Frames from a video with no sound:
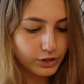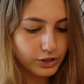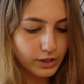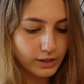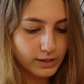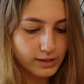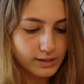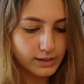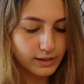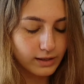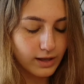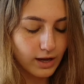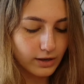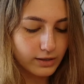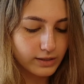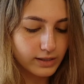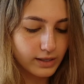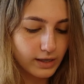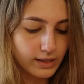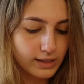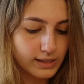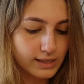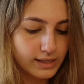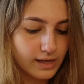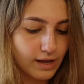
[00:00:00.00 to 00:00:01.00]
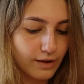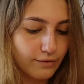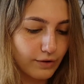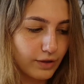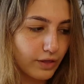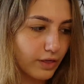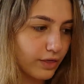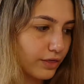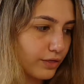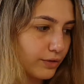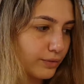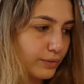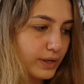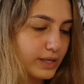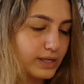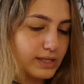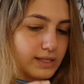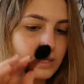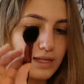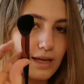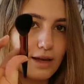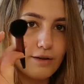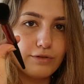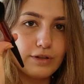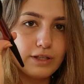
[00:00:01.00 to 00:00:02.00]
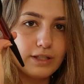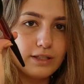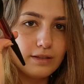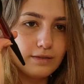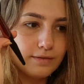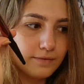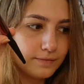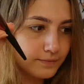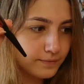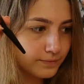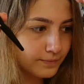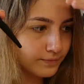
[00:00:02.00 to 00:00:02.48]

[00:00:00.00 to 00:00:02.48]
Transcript: It's the Luxie 737.